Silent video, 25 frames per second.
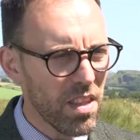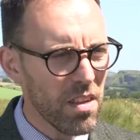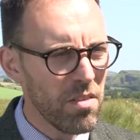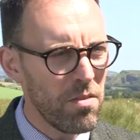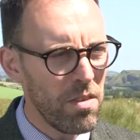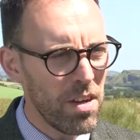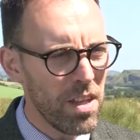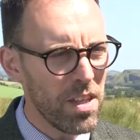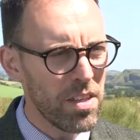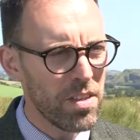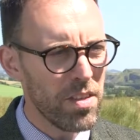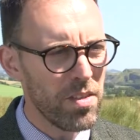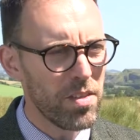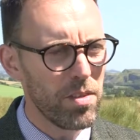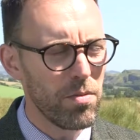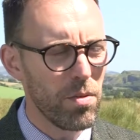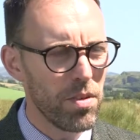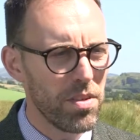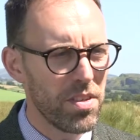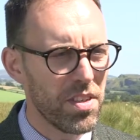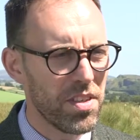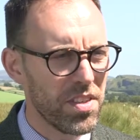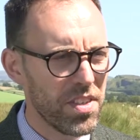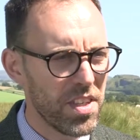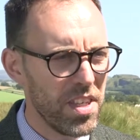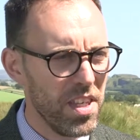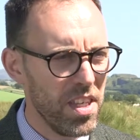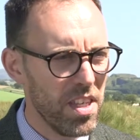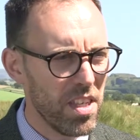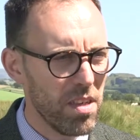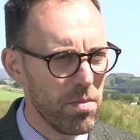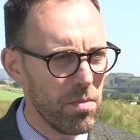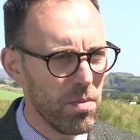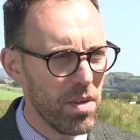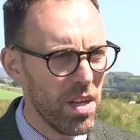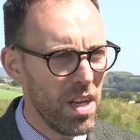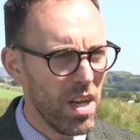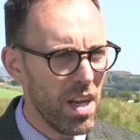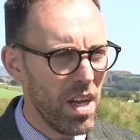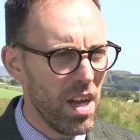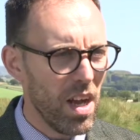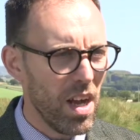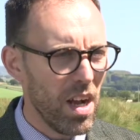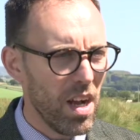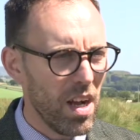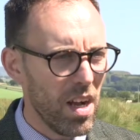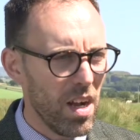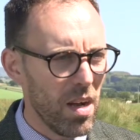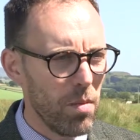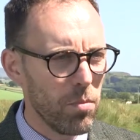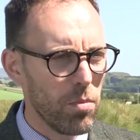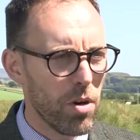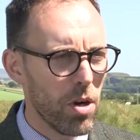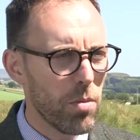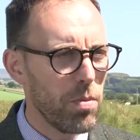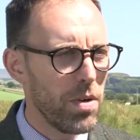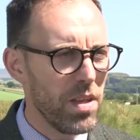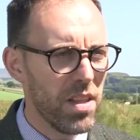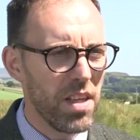relatives who want to see them, pop